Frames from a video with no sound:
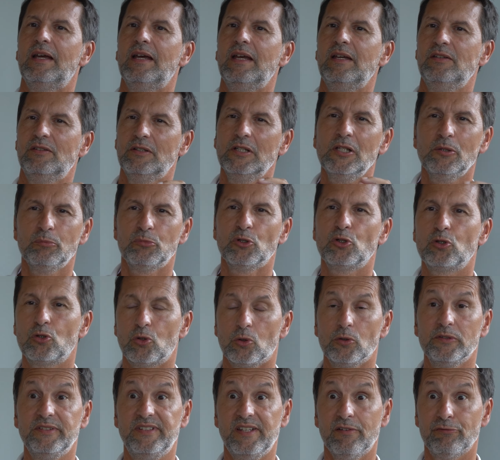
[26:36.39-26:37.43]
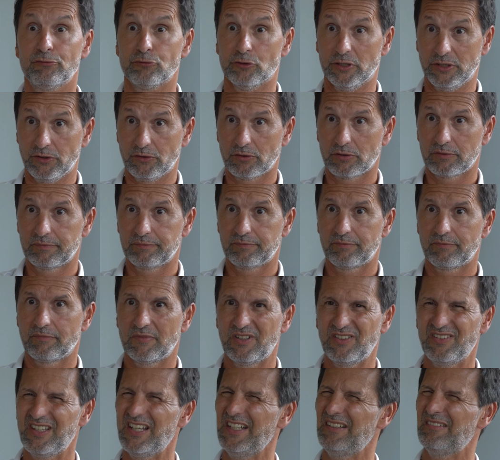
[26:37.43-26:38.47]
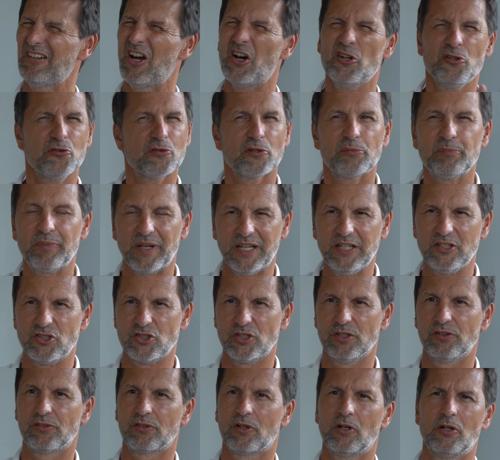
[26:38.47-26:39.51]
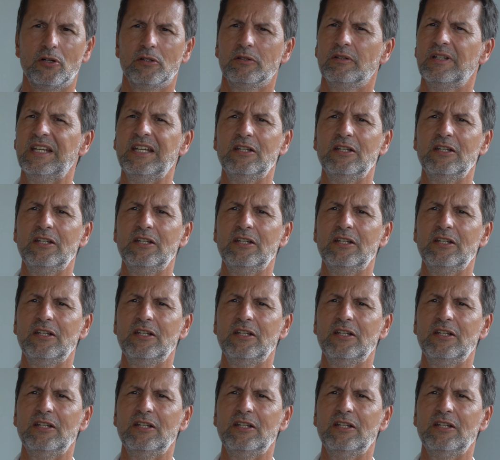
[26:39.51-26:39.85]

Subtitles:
It's a little book called Different. It's like 100 pages on